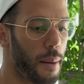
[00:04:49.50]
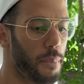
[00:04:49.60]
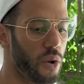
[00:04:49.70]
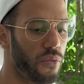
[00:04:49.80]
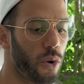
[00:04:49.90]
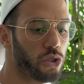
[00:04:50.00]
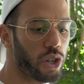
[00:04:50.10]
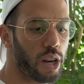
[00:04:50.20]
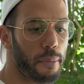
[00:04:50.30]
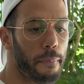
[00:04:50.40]
But
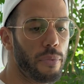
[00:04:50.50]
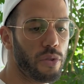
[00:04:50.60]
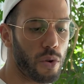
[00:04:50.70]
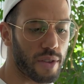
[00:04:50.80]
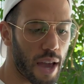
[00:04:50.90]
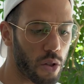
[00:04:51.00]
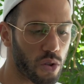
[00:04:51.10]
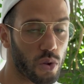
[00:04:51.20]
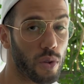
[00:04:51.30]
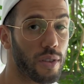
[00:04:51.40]
unfortunately, the science
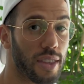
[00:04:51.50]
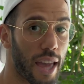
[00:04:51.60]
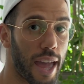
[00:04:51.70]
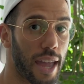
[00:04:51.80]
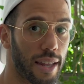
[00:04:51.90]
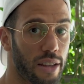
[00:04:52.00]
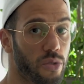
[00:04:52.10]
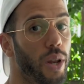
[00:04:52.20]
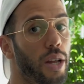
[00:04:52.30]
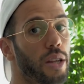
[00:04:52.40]
doesn't say that
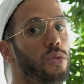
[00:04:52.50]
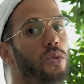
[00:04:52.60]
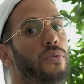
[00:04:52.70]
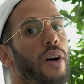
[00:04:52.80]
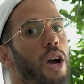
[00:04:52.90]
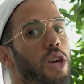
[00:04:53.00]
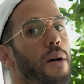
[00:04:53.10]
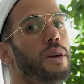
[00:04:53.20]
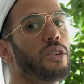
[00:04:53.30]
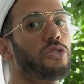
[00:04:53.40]
it's related to the
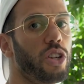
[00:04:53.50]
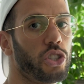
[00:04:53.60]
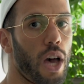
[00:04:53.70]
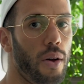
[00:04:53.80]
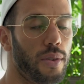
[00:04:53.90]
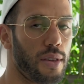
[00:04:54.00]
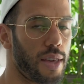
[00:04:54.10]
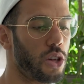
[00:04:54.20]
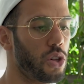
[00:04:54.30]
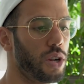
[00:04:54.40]
fascia being stretched out. It's
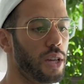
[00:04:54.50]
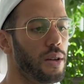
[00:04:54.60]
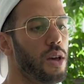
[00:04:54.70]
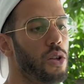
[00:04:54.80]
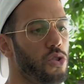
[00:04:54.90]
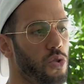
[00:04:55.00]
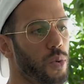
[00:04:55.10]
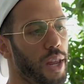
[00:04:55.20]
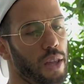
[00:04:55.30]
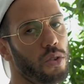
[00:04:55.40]
actually just
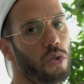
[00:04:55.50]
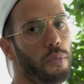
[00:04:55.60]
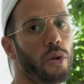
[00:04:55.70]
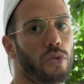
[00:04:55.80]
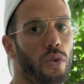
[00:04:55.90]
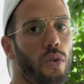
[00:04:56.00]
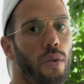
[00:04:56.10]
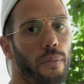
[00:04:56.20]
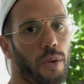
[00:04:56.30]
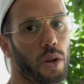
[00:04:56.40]
related to the
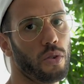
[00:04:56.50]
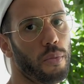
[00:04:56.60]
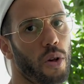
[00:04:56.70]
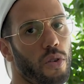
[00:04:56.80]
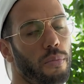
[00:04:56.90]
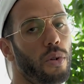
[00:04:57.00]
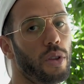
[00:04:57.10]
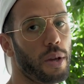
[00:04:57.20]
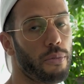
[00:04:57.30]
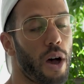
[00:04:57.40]
muscle, the muscle
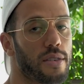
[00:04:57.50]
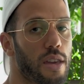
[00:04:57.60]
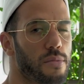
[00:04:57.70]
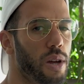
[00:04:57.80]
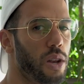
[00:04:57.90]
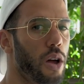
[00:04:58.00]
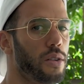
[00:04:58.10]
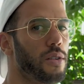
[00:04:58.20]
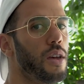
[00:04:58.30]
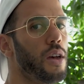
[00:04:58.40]
building process, but
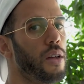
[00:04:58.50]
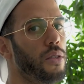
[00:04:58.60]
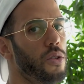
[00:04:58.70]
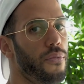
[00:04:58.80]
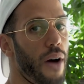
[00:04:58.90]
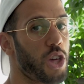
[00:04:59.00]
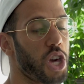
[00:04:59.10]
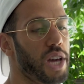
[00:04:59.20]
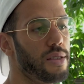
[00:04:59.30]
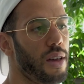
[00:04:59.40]
not the
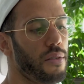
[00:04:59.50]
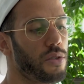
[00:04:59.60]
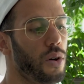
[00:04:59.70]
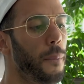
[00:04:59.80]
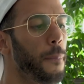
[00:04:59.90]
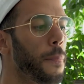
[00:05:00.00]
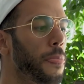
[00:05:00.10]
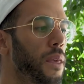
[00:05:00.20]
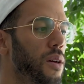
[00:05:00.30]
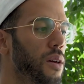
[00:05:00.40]
fascia itself. So
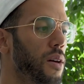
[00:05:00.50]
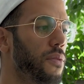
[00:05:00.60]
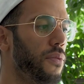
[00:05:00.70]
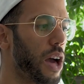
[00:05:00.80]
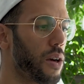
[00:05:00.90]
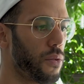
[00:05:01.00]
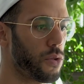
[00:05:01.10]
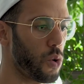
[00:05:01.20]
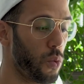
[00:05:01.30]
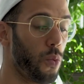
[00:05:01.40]

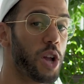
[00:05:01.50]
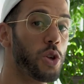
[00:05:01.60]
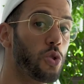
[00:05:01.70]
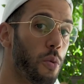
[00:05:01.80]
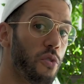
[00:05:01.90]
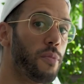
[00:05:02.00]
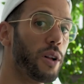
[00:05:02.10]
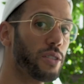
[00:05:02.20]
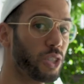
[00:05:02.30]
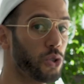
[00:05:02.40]
So when you do a
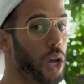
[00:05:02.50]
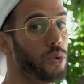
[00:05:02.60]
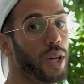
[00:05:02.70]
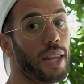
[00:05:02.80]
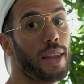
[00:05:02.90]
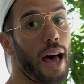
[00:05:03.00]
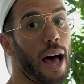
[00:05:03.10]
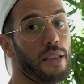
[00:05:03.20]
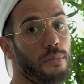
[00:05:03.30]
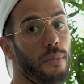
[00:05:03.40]
movement, try to get
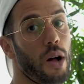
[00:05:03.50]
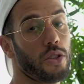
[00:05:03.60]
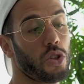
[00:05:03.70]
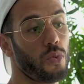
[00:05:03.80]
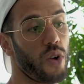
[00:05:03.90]
as much